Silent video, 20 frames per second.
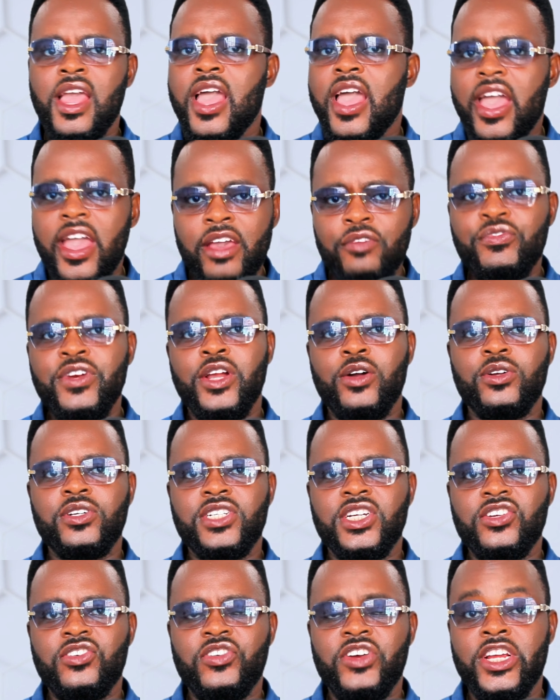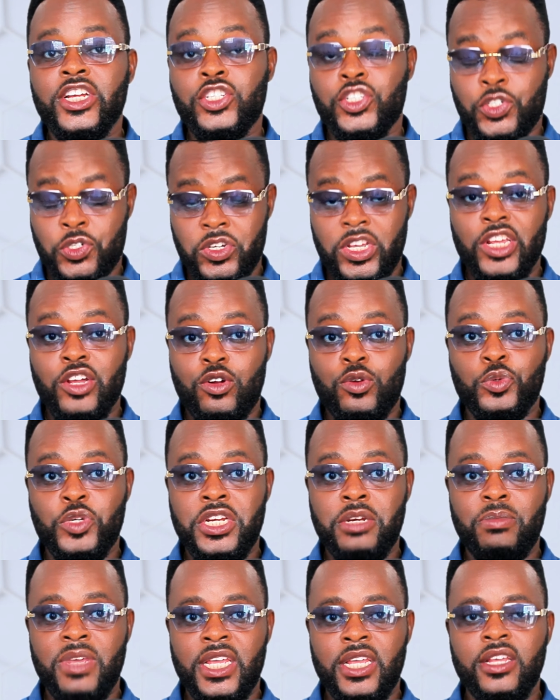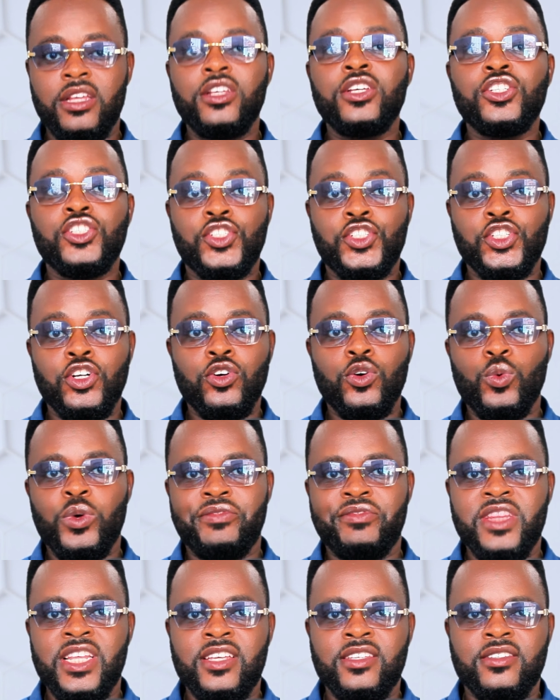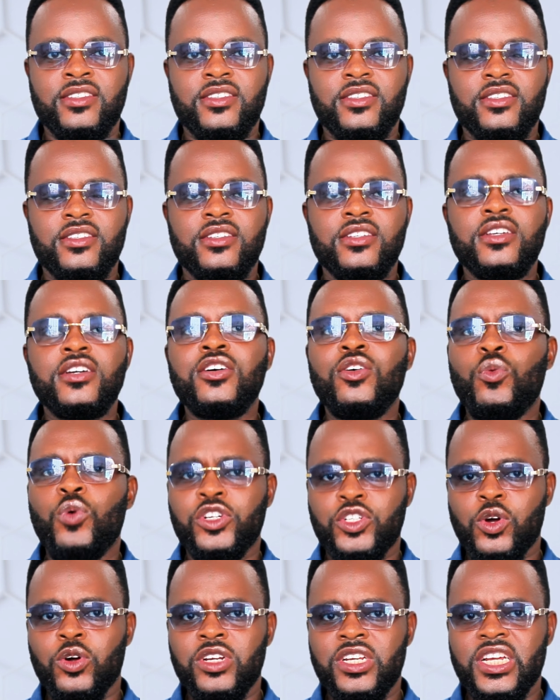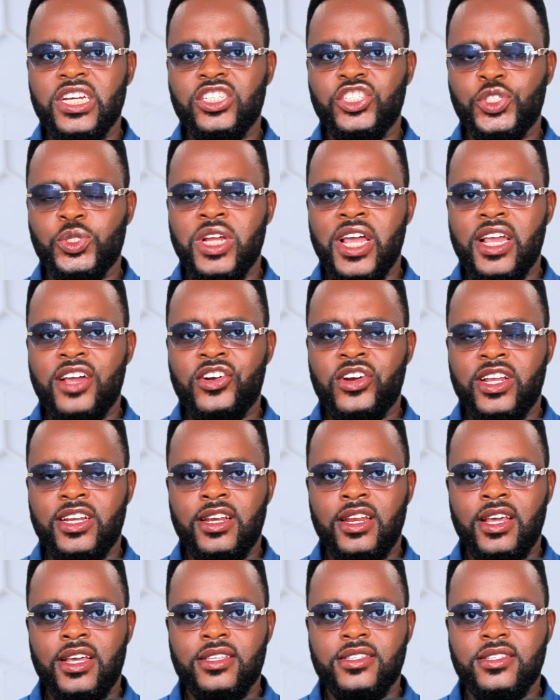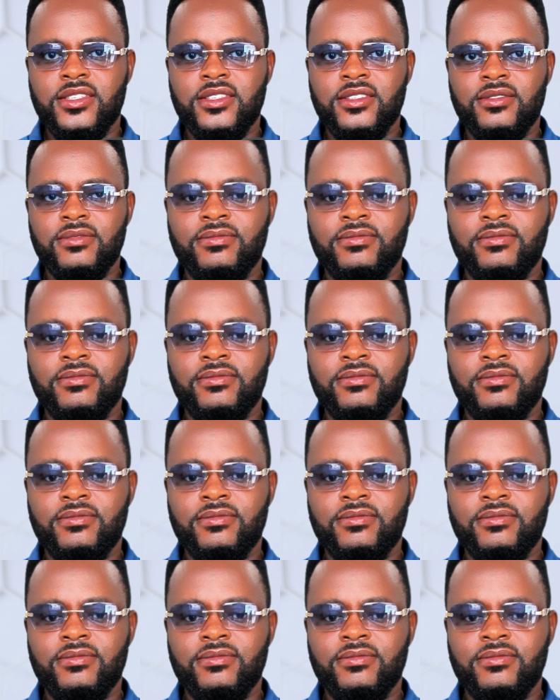Every content creator, including me, struggle with this. What content should I create next?